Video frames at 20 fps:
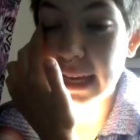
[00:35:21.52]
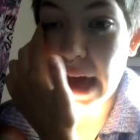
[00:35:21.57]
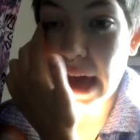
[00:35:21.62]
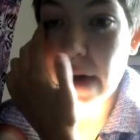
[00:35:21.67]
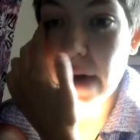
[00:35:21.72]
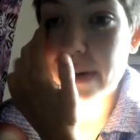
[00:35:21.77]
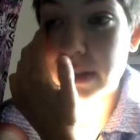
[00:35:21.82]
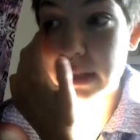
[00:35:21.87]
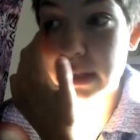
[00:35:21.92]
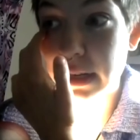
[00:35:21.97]

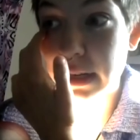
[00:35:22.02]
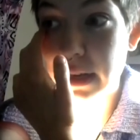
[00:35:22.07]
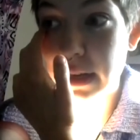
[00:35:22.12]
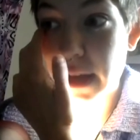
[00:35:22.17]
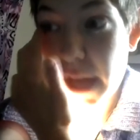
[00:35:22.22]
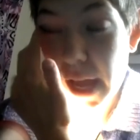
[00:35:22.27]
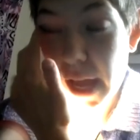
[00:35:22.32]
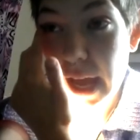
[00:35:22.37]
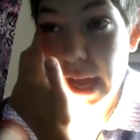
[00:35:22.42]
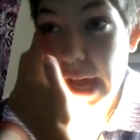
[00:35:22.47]
Cowichan.
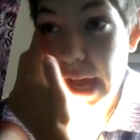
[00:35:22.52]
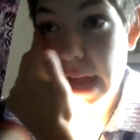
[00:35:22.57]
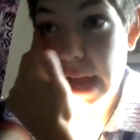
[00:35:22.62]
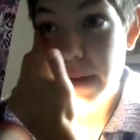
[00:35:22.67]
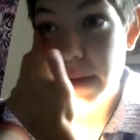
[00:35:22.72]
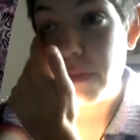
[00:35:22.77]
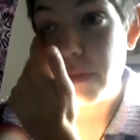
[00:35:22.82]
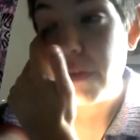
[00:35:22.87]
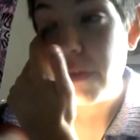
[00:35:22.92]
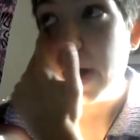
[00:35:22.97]
And then
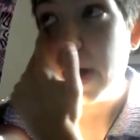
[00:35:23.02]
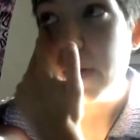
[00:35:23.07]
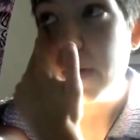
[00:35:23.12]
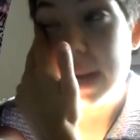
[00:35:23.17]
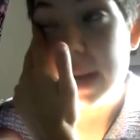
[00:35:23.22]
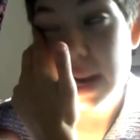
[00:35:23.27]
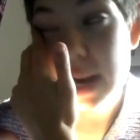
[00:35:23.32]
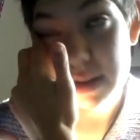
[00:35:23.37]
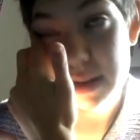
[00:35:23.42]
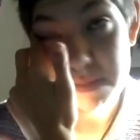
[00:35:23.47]
before I
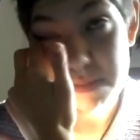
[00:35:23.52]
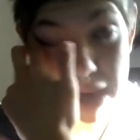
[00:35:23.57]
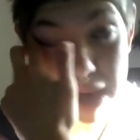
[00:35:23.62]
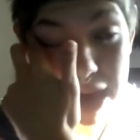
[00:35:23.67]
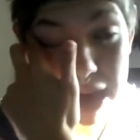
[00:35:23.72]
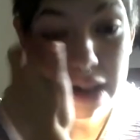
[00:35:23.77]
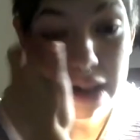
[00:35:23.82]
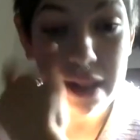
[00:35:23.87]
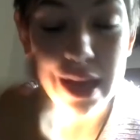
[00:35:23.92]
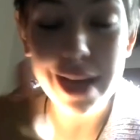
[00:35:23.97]
went to
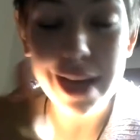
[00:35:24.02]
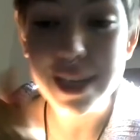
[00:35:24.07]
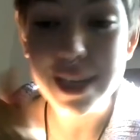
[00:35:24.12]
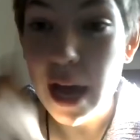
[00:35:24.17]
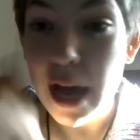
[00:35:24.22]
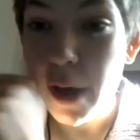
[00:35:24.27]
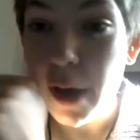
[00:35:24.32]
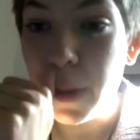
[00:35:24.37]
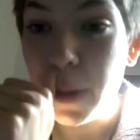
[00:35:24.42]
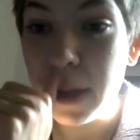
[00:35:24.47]
bed, I lied
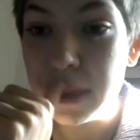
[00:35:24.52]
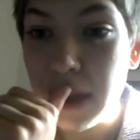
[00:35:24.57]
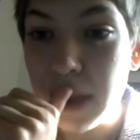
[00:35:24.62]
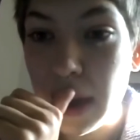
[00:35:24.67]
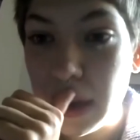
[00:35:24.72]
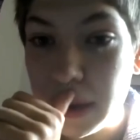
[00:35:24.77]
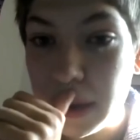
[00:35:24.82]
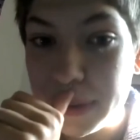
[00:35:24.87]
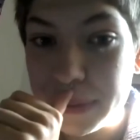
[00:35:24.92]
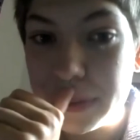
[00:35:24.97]
down and I
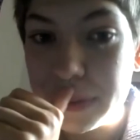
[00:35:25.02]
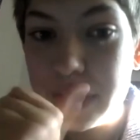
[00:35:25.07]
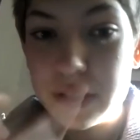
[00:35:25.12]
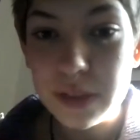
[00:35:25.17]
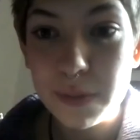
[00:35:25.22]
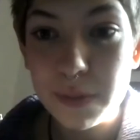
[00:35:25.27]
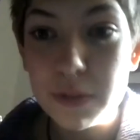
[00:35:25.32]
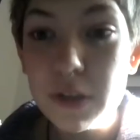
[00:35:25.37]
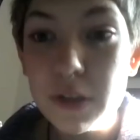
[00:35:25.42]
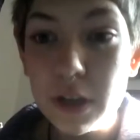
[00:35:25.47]
thought, you know,
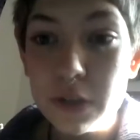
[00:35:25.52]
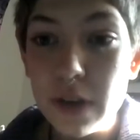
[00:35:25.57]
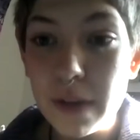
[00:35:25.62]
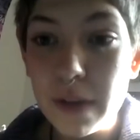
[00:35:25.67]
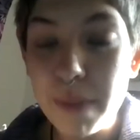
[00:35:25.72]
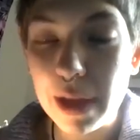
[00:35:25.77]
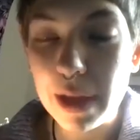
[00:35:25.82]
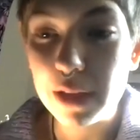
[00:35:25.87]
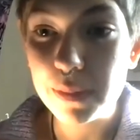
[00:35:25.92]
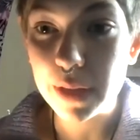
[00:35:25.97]
someone's gonna drive
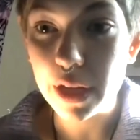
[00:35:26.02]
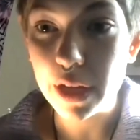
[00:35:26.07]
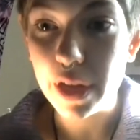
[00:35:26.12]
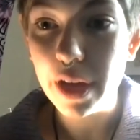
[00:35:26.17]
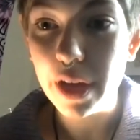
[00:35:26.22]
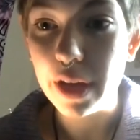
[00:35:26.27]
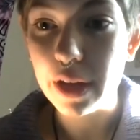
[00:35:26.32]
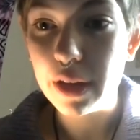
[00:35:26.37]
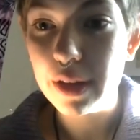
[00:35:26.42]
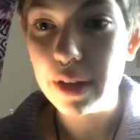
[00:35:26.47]
past my
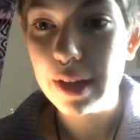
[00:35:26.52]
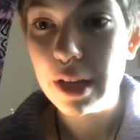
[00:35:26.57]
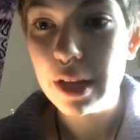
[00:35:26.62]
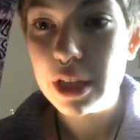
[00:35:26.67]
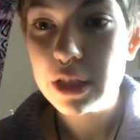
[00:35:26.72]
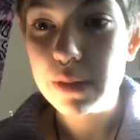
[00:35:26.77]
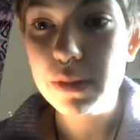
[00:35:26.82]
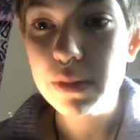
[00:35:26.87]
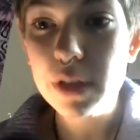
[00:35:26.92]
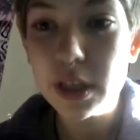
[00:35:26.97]
car.
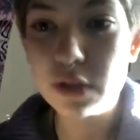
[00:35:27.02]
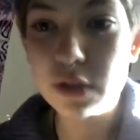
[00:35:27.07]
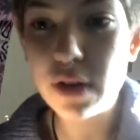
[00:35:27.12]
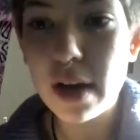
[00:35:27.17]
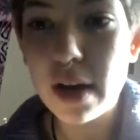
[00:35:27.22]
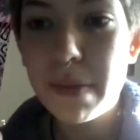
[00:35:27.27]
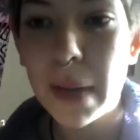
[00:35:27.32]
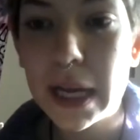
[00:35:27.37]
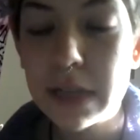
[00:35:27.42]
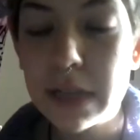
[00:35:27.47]
Someone's gonna
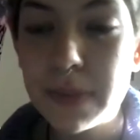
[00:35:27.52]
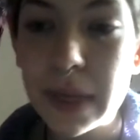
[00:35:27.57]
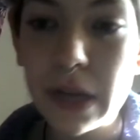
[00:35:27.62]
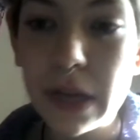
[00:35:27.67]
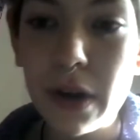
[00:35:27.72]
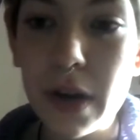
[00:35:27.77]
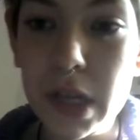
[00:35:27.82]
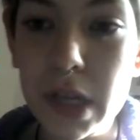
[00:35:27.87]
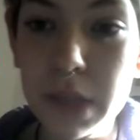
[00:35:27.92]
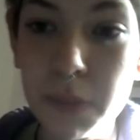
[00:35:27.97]
drive past my
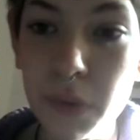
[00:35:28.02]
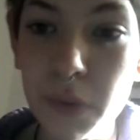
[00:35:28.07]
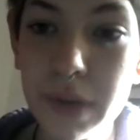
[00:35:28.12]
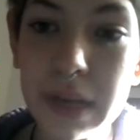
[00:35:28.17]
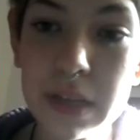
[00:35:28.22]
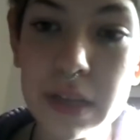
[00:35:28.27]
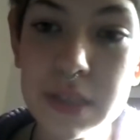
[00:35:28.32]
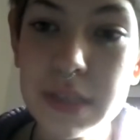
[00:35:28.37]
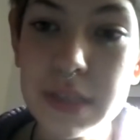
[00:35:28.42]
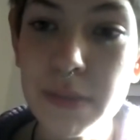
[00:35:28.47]
car in the morning
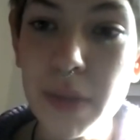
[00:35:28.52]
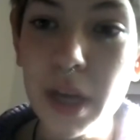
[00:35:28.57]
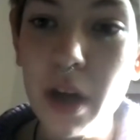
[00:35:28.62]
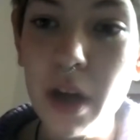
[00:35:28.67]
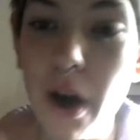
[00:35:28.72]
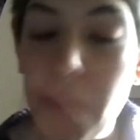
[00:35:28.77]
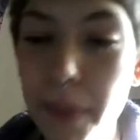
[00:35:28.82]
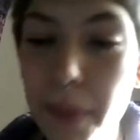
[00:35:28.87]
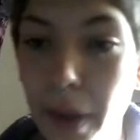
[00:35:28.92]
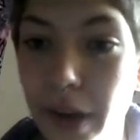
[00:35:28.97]
and see my
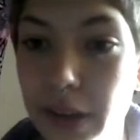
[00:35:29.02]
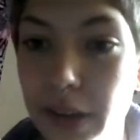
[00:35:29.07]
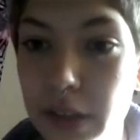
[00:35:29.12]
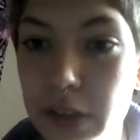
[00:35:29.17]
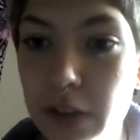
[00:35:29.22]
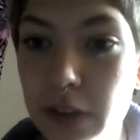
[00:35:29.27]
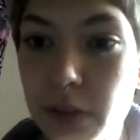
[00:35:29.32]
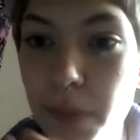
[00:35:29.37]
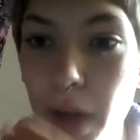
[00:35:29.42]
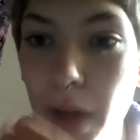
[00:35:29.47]
car parked in
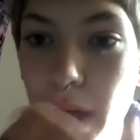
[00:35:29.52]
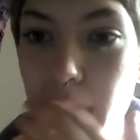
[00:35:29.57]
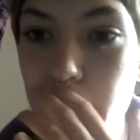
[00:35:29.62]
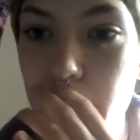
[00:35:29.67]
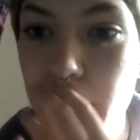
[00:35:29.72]
the spot